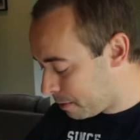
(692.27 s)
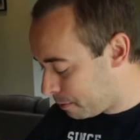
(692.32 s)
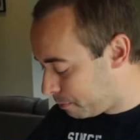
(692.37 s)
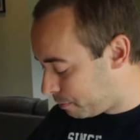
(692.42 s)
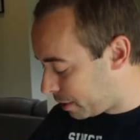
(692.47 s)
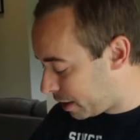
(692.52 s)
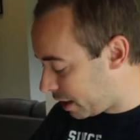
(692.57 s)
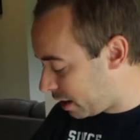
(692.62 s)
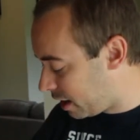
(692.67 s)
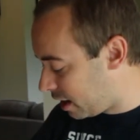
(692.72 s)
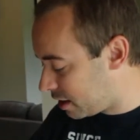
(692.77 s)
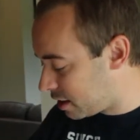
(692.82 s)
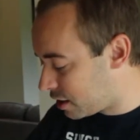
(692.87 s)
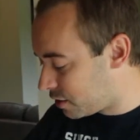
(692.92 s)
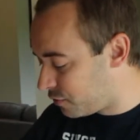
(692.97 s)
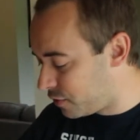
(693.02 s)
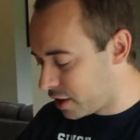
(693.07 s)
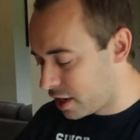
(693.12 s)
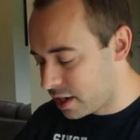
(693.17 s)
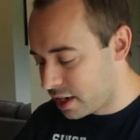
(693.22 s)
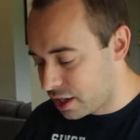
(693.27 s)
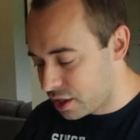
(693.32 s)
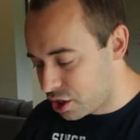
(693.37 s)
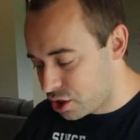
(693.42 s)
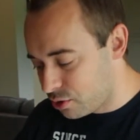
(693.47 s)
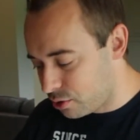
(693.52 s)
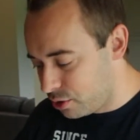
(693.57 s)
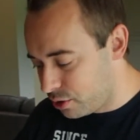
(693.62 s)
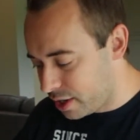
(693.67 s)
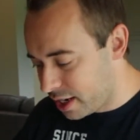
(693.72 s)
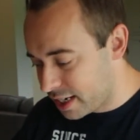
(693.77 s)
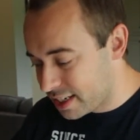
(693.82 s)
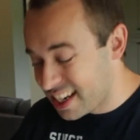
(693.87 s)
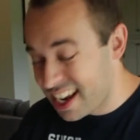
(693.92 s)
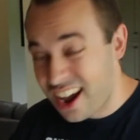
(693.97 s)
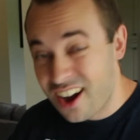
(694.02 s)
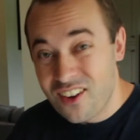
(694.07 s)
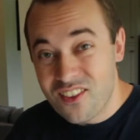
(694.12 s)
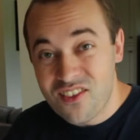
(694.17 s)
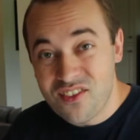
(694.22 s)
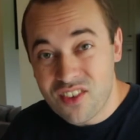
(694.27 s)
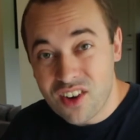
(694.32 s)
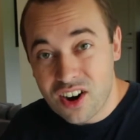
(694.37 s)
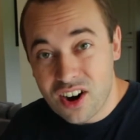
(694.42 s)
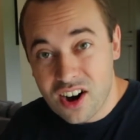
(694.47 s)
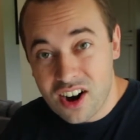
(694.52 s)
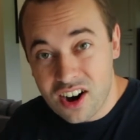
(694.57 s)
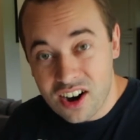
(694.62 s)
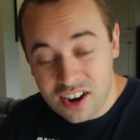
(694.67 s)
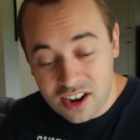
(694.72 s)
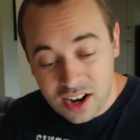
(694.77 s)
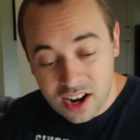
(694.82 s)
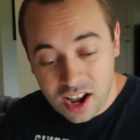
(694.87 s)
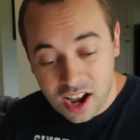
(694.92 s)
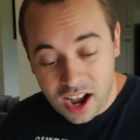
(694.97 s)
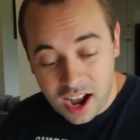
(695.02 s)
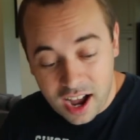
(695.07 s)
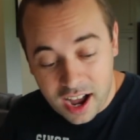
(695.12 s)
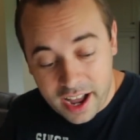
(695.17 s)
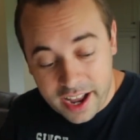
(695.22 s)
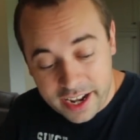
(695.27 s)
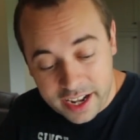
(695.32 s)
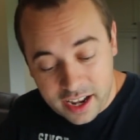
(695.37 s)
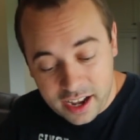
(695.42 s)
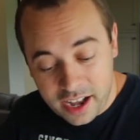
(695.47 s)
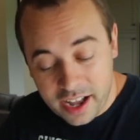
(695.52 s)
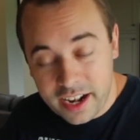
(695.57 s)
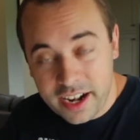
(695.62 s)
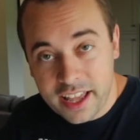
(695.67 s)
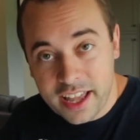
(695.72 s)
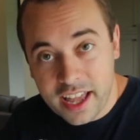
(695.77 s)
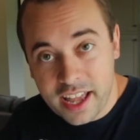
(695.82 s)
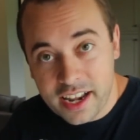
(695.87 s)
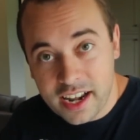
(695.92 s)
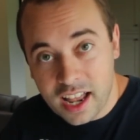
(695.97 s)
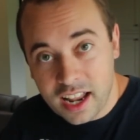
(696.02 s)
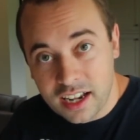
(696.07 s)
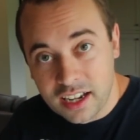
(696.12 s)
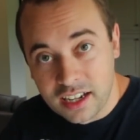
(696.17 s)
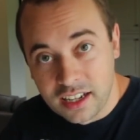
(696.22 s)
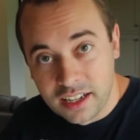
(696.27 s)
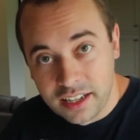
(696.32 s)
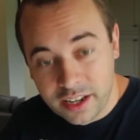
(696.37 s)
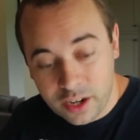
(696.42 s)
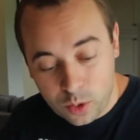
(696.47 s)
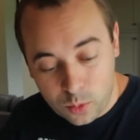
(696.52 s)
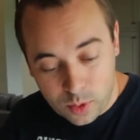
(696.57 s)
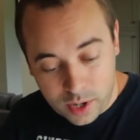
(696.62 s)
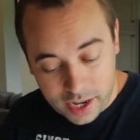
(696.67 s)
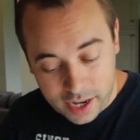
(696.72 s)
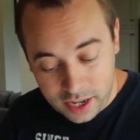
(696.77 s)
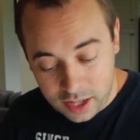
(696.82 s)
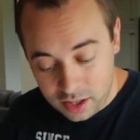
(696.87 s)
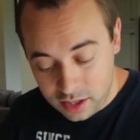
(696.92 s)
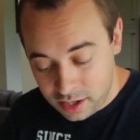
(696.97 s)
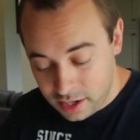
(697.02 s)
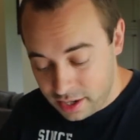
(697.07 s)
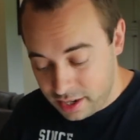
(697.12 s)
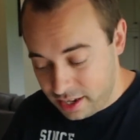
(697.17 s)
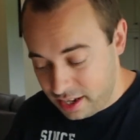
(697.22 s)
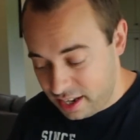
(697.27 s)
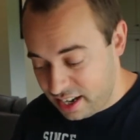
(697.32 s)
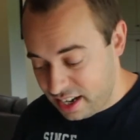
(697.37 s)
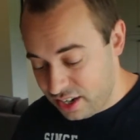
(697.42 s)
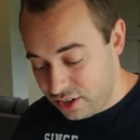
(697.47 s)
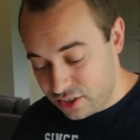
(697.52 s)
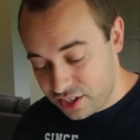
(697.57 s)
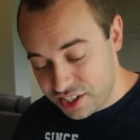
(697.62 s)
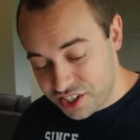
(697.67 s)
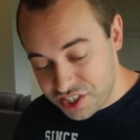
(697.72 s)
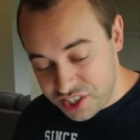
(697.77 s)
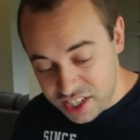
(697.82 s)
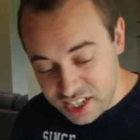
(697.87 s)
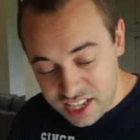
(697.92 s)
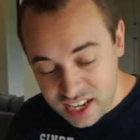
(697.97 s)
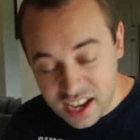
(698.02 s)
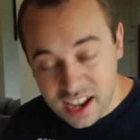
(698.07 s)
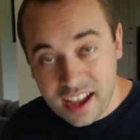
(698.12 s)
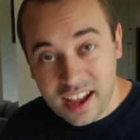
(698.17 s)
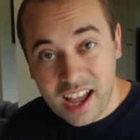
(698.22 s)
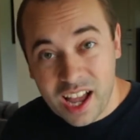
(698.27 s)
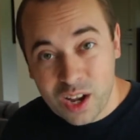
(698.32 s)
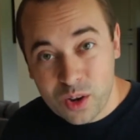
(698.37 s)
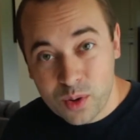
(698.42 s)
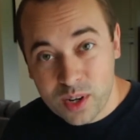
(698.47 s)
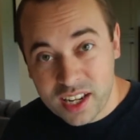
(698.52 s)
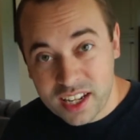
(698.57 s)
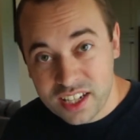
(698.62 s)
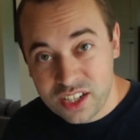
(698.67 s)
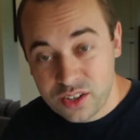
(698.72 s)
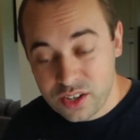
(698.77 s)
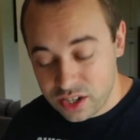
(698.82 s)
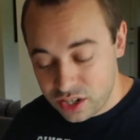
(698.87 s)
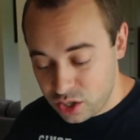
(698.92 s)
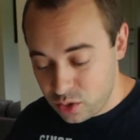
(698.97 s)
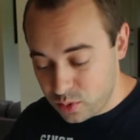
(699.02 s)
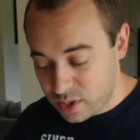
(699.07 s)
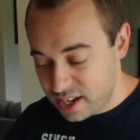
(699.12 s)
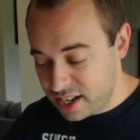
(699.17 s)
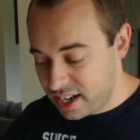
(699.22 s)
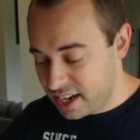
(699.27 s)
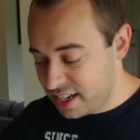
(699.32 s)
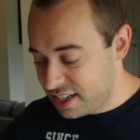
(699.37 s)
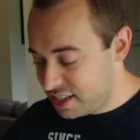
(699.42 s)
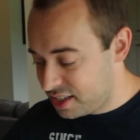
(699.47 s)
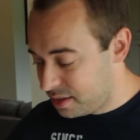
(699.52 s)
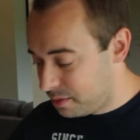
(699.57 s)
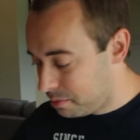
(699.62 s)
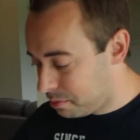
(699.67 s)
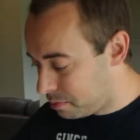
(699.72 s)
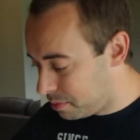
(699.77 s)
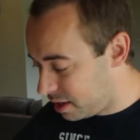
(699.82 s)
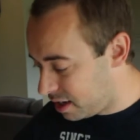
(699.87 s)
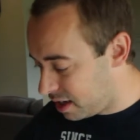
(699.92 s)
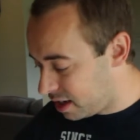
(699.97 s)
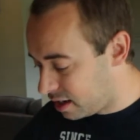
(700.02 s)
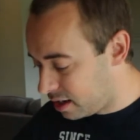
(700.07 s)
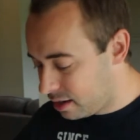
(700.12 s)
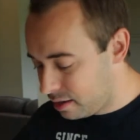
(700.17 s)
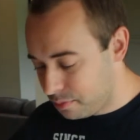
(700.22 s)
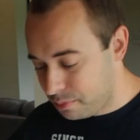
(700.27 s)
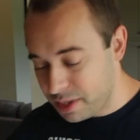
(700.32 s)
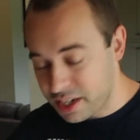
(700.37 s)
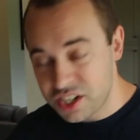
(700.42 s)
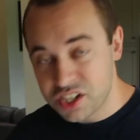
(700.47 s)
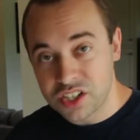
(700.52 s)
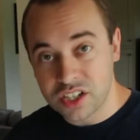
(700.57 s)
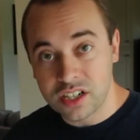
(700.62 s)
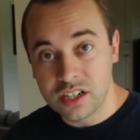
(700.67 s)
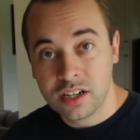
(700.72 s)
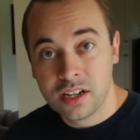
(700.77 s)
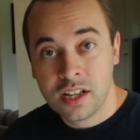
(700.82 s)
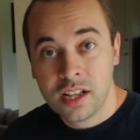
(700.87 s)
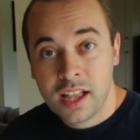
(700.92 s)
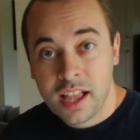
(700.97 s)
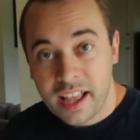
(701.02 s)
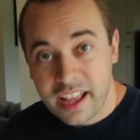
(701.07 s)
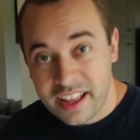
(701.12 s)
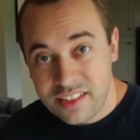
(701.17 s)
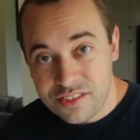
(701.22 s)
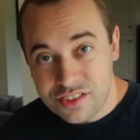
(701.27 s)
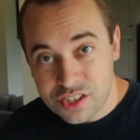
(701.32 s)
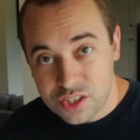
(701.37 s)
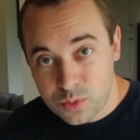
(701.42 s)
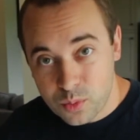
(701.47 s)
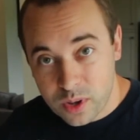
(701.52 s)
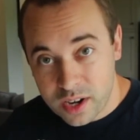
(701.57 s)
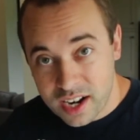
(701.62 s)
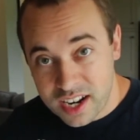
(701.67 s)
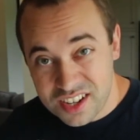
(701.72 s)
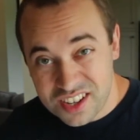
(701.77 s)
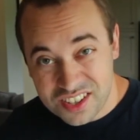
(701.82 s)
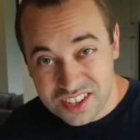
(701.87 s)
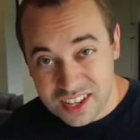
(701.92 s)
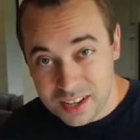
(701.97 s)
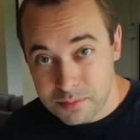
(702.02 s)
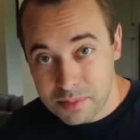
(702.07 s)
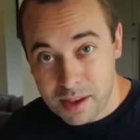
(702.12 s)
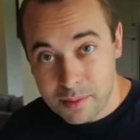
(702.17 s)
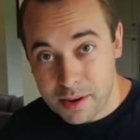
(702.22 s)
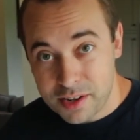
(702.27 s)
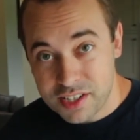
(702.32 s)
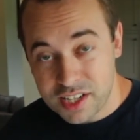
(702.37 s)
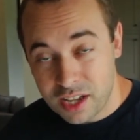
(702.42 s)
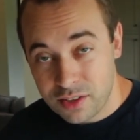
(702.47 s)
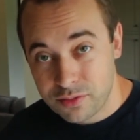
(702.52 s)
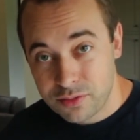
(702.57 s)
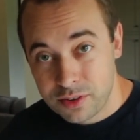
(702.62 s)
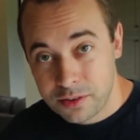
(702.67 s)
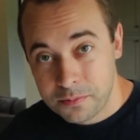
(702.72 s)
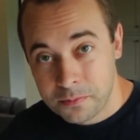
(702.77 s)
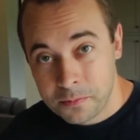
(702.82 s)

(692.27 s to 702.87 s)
But I just figured I'd show you guys how far I got in a little while, and you can see how quickly you can do a nice big picture. And this is one I just did by myself.